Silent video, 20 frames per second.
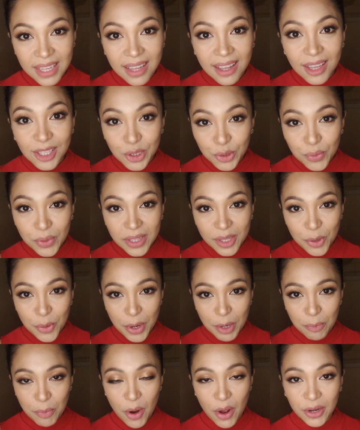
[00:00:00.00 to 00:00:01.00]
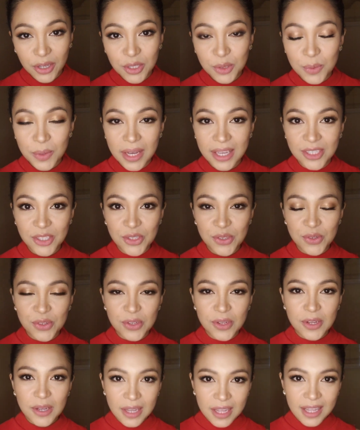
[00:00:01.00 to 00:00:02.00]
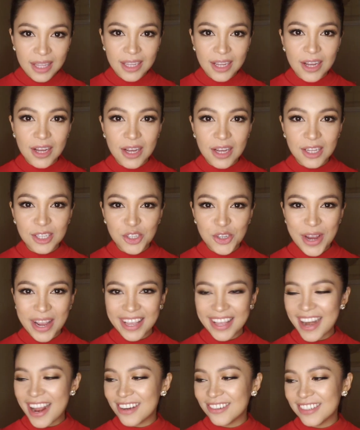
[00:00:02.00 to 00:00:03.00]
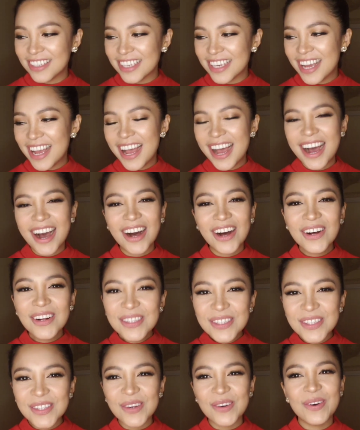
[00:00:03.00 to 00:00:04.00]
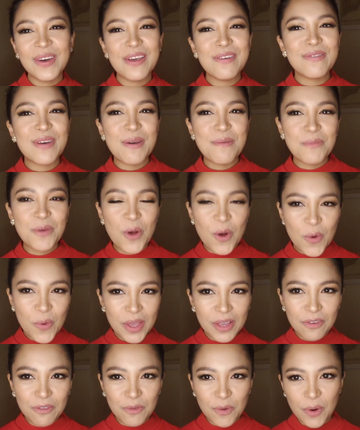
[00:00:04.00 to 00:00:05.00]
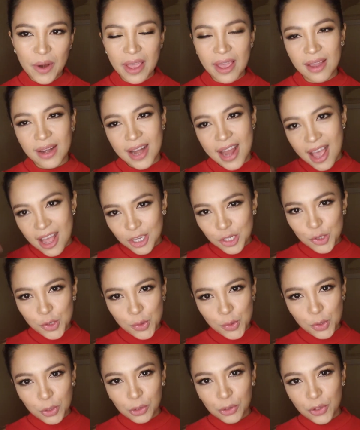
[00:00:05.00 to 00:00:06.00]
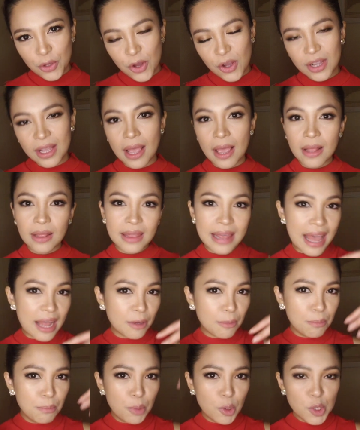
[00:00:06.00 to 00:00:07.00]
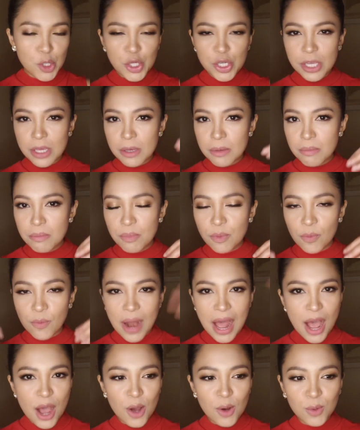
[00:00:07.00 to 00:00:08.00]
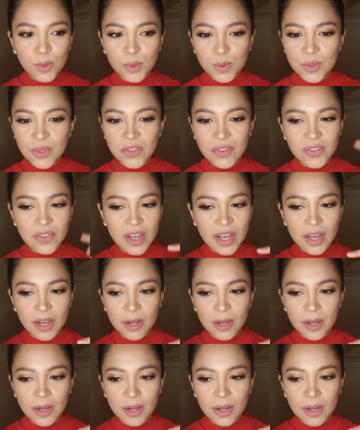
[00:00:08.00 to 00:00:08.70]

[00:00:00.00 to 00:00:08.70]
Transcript: it's really great product. You guys should check it out. Also, if I'm going for a natural look, that bushy brows